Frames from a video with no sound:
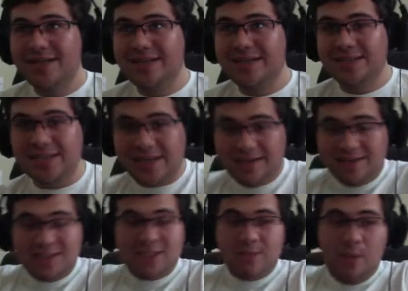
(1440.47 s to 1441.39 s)
Just like, a
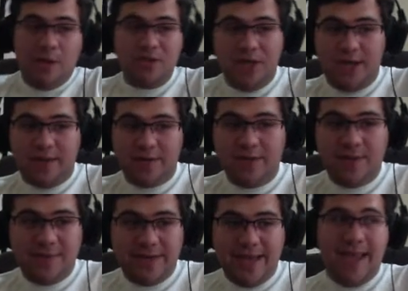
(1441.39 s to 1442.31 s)
small child
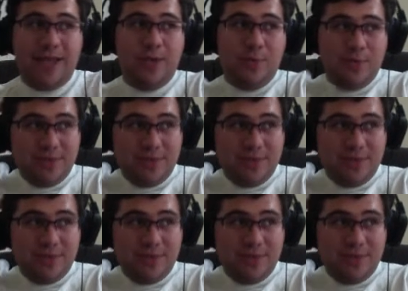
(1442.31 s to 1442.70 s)
coming at you with